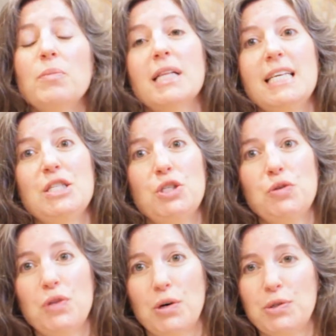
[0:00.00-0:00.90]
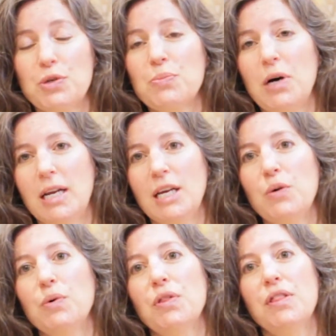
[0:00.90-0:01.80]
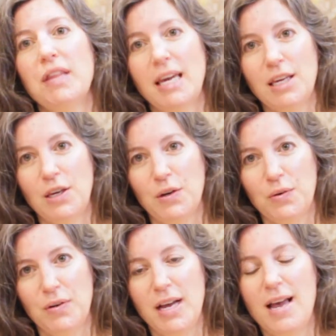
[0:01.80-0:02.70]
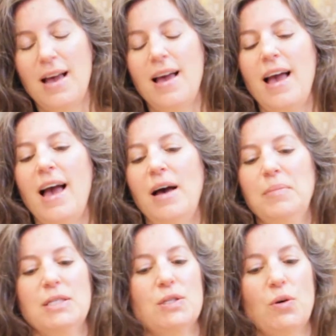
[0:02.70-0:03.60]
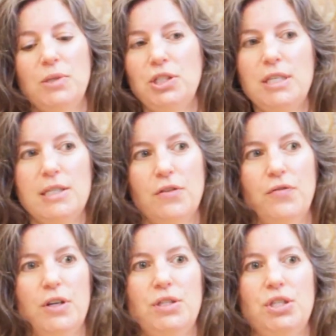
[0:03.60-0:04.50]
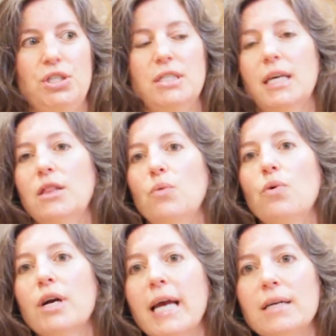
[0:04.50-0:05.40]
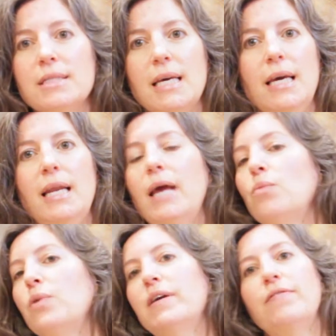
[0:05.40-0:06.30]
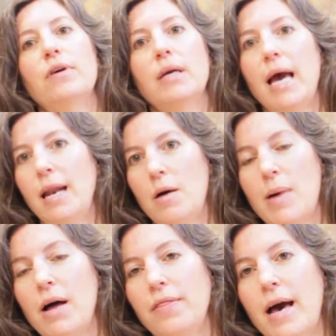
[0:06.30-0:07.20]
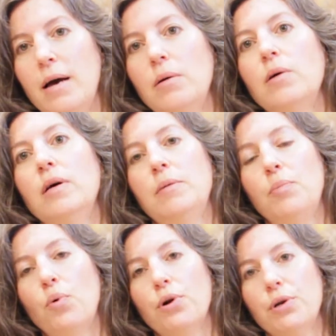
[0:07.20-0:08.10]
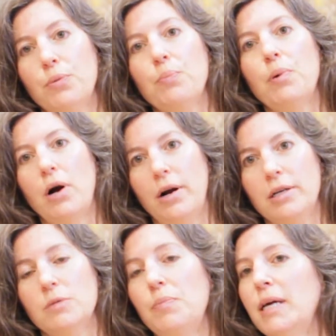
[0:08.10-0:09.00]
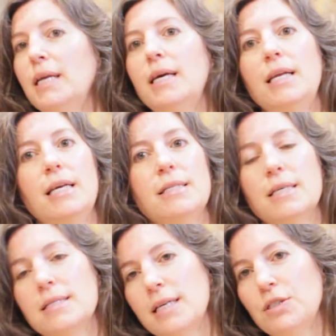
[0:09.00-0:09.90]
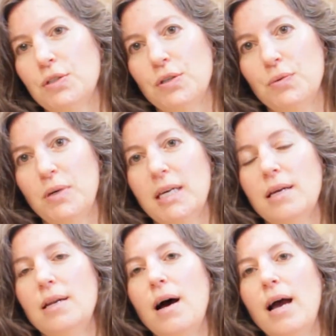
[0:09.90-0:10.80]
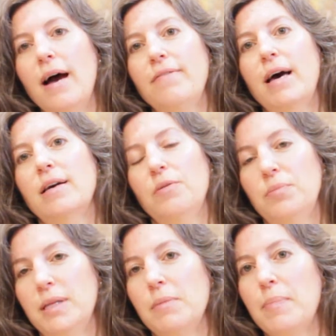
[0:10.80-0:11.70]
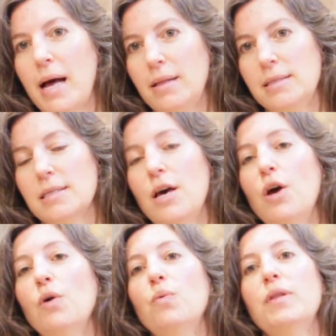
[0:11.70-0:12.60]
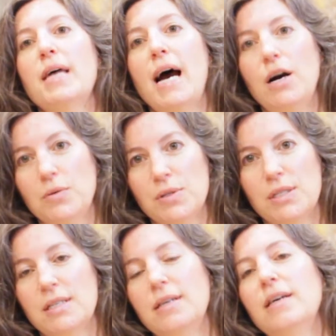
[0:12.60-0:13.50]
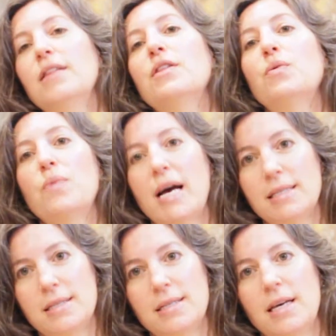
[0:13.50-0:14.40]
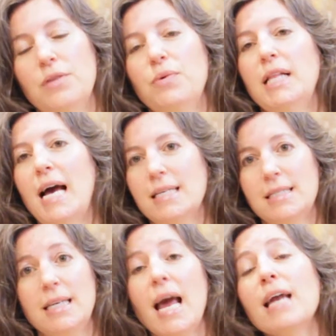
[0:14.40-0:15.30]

please do those. Your body will thank you. It's so much easier for us to just get the workouts in, and we forget about that important part, but it is essential. We cannot have that complete balance without the rest and relaxing,